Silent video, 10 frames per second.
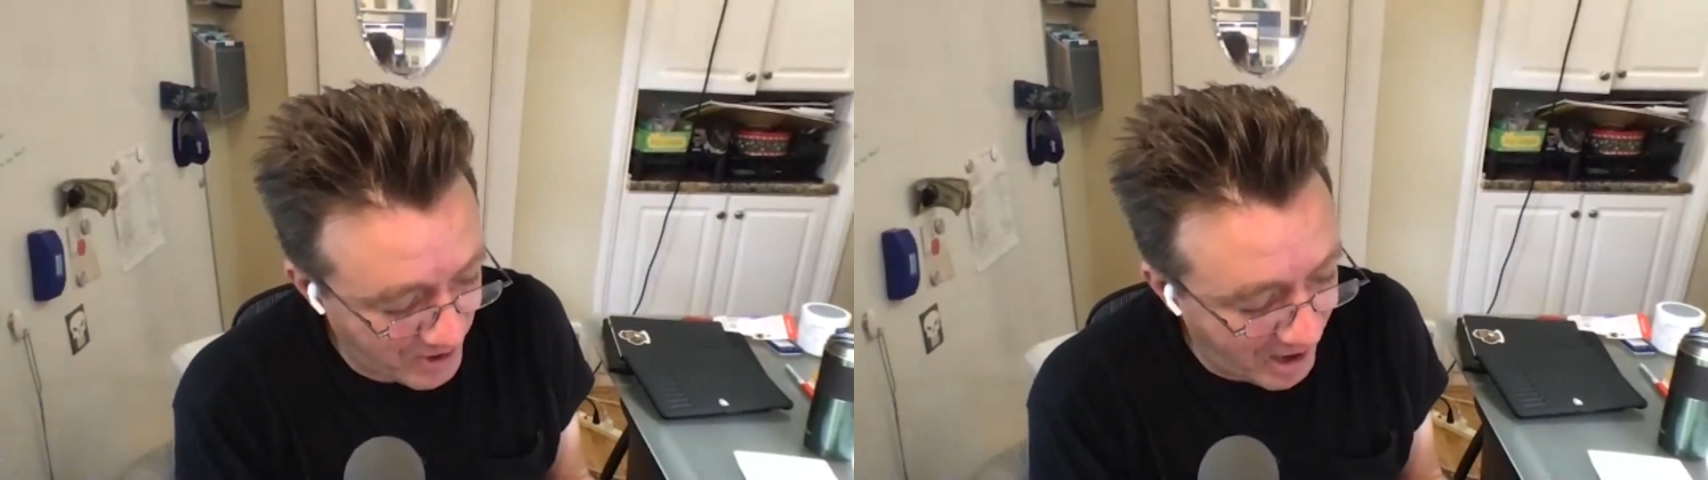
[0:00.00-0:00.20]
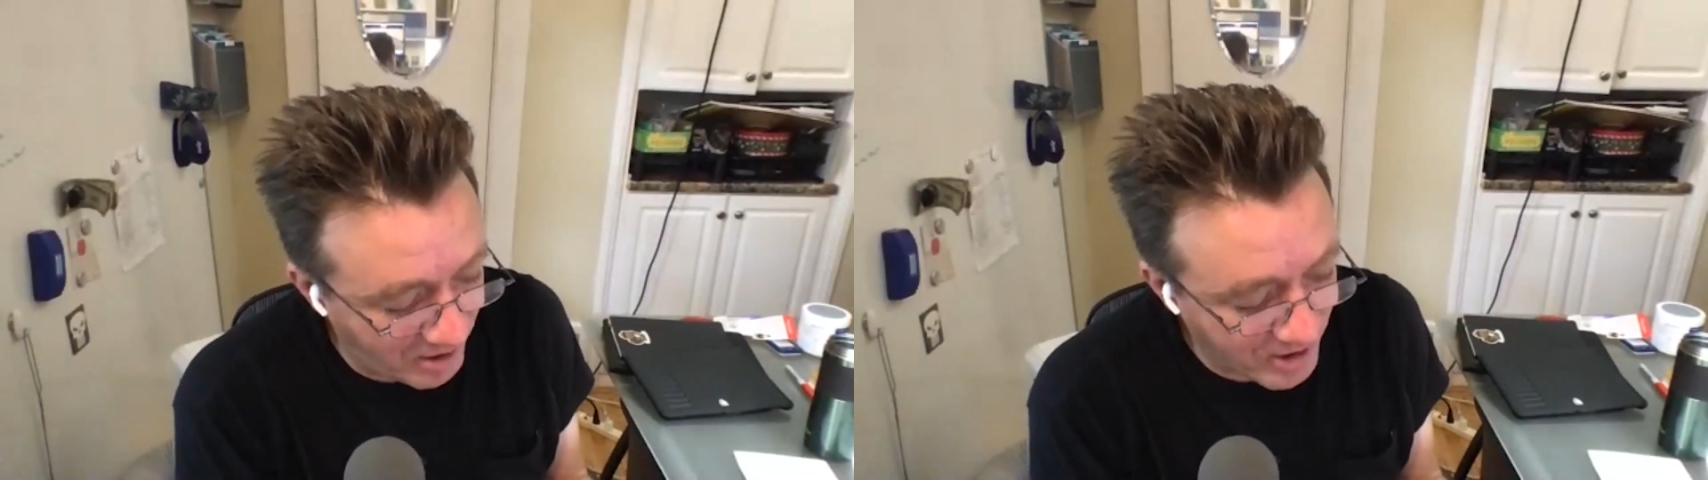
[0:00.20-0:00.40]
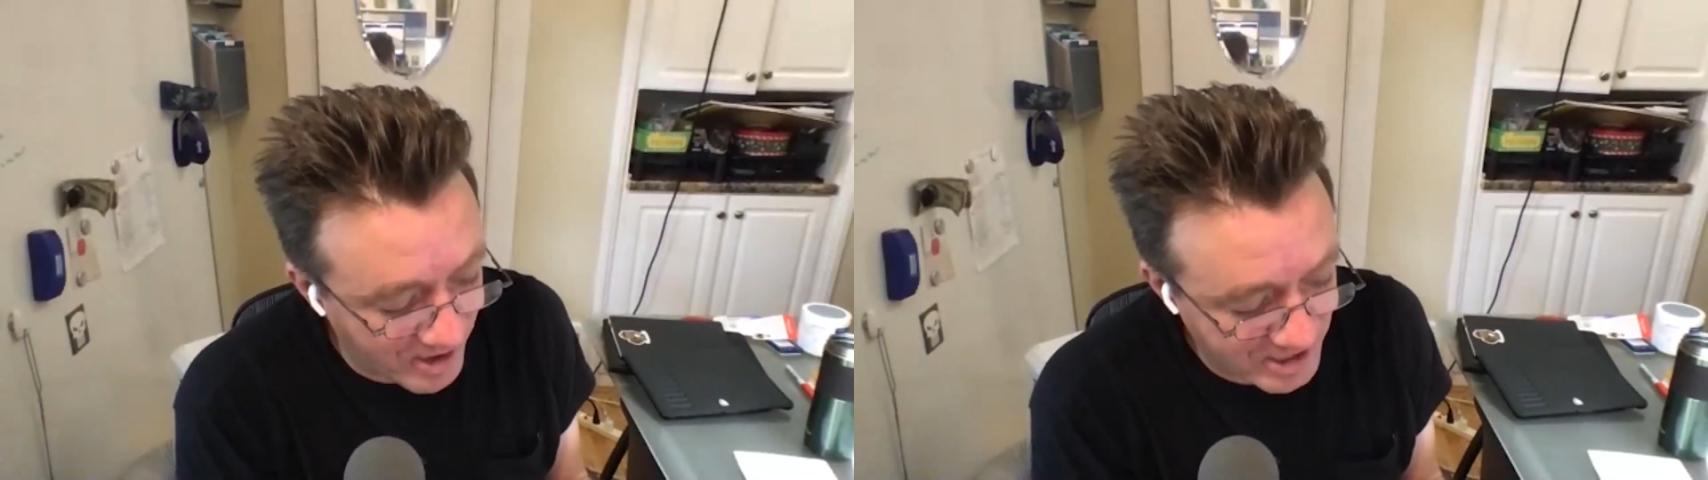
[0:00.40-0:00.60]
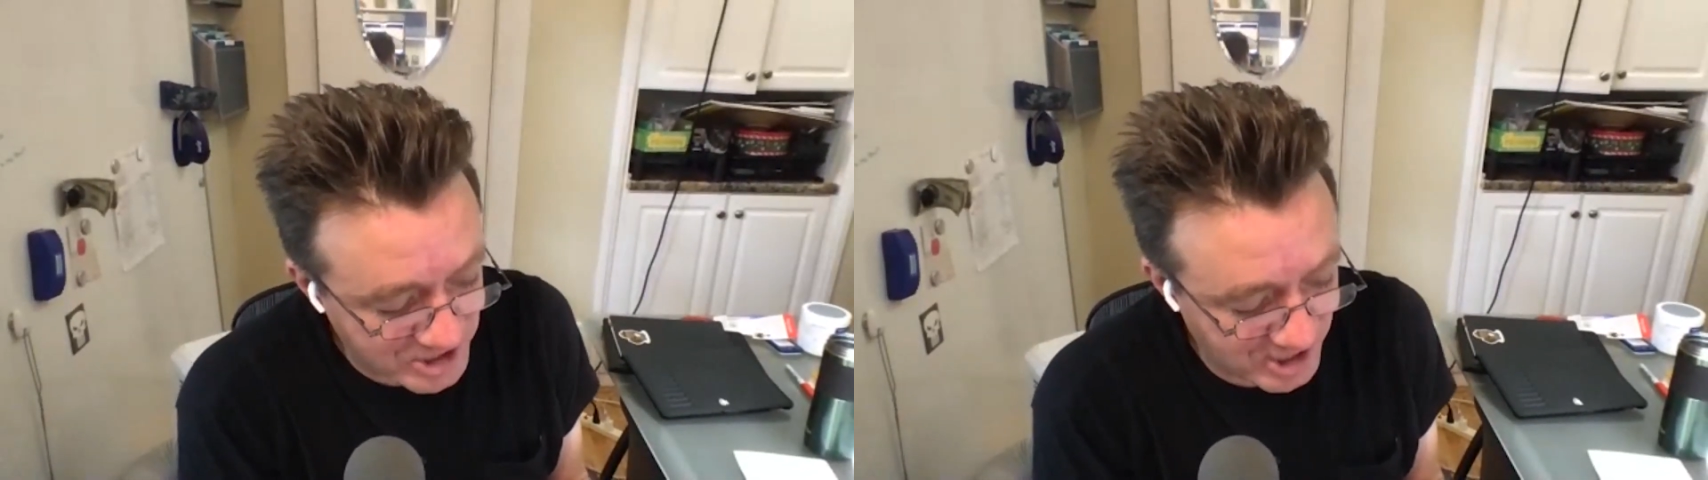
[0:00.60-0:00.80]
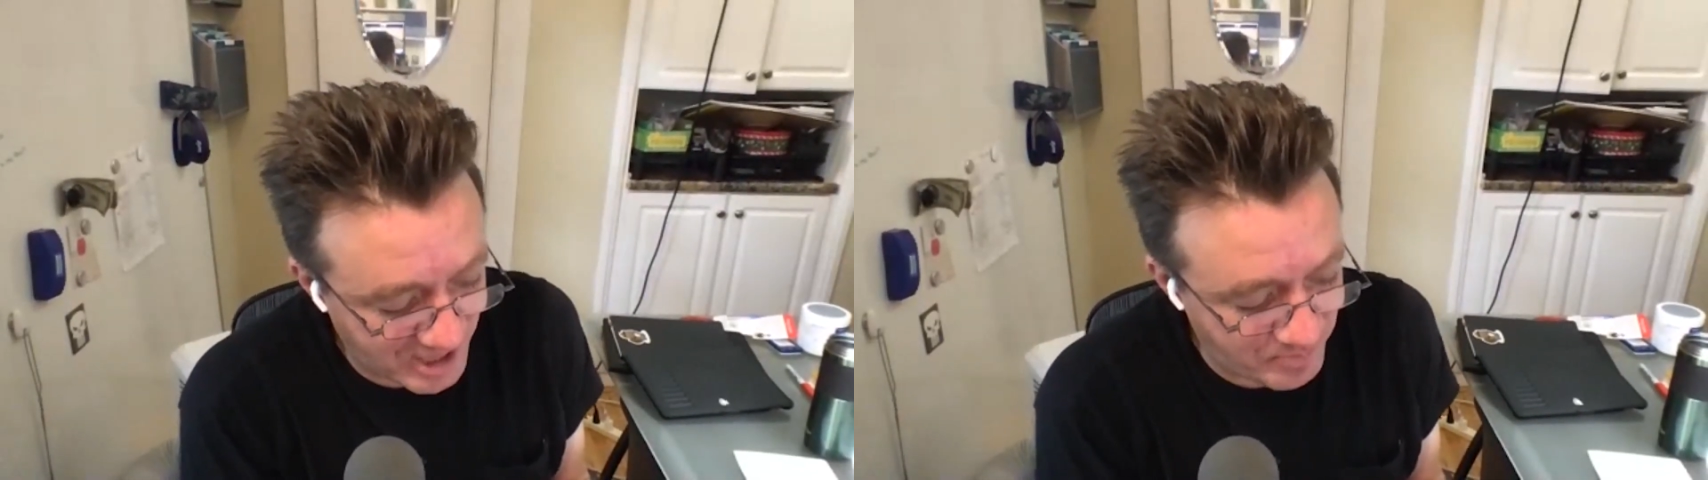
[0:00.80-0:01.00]
How long
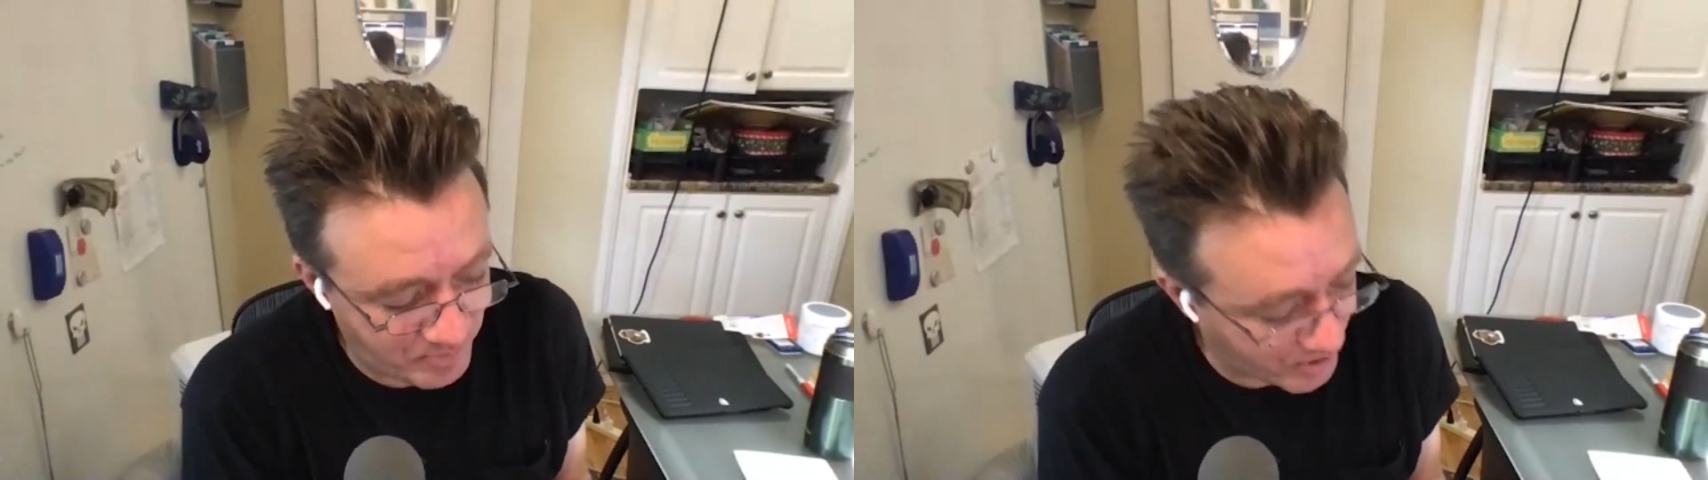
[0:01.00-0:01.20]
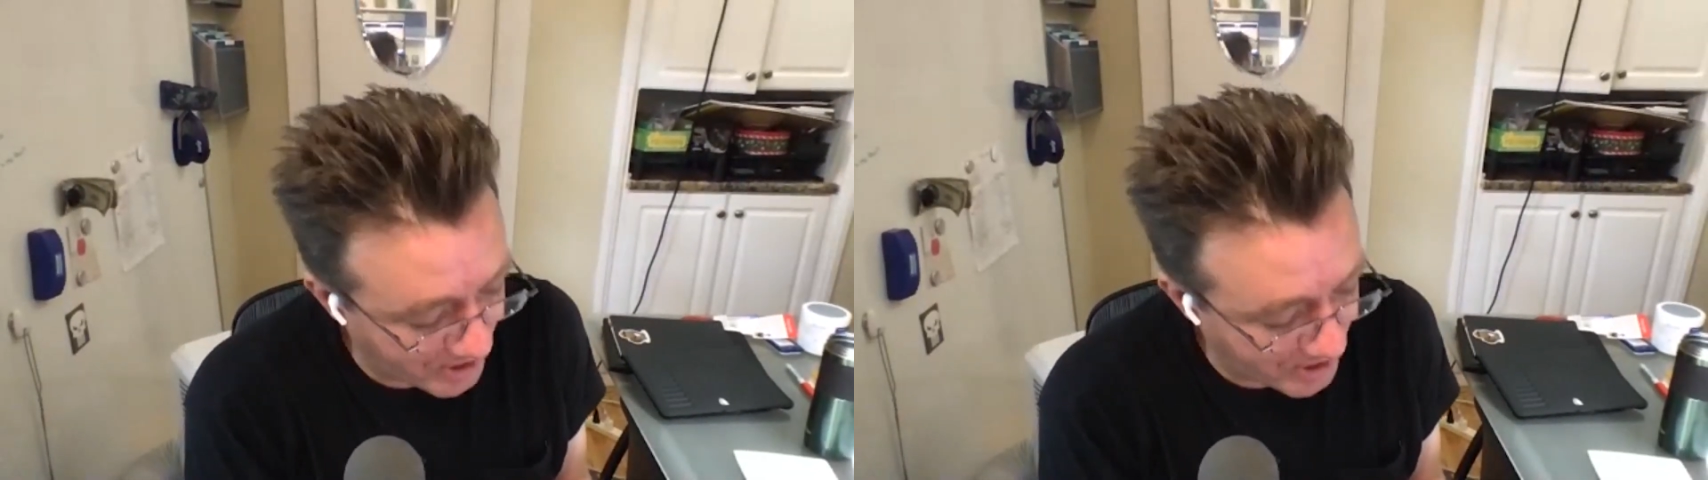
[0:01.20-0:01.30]
shall I put